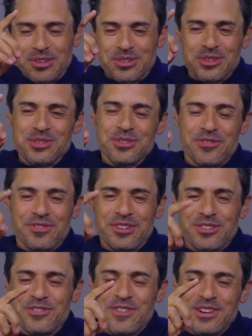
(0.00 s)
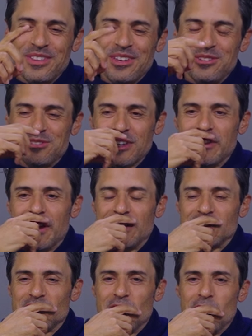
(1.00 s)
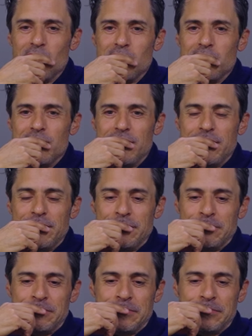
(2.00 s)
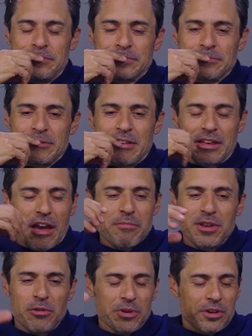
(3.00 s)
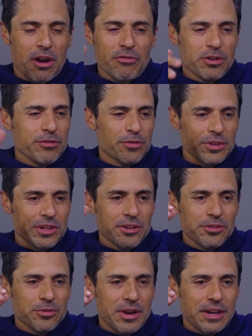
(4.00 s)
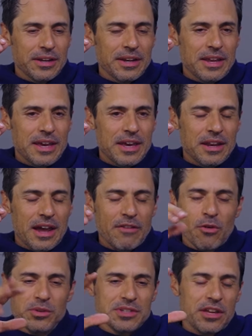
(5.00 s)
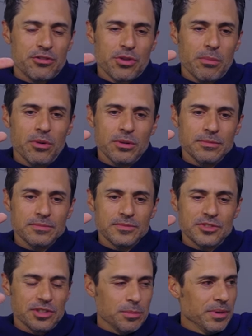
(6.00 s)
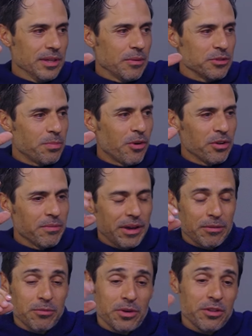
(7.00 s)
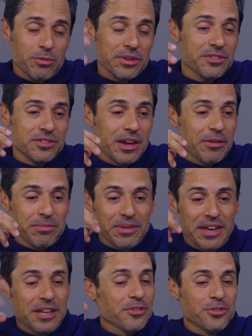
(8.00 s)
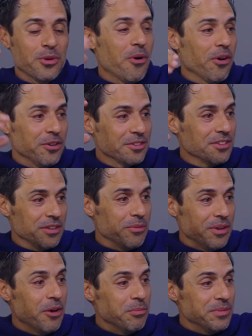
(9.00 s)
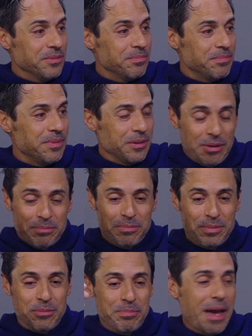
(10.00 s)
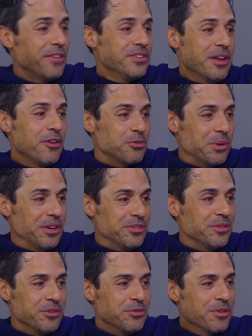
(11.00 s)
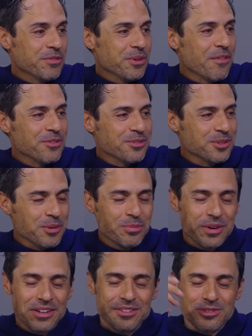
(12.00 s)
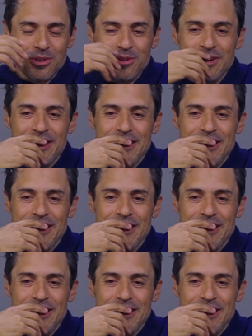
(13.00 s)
so this is funny that you say that. So, like I've been in recovery for years, right? And I've always had trouble sleeping. That was part of one of the reasons I hit it so hard is because it would help me. You know, passing out's way easier than drifting off to sleep, right? So